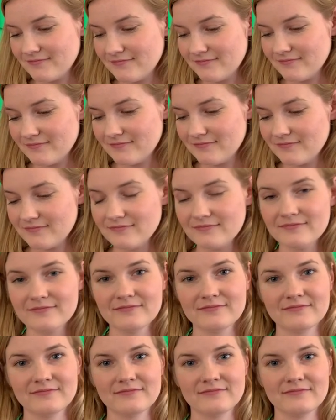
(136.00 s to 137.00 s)

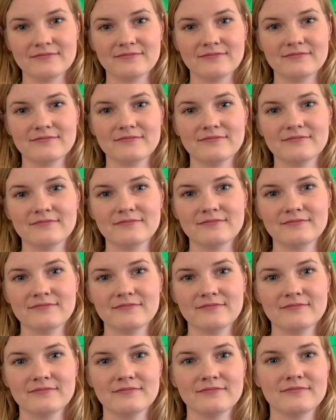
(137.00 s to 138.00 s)

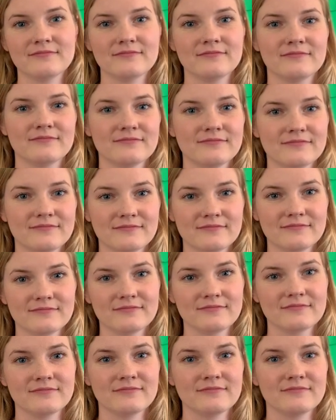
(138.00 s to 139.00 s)
(not speaking)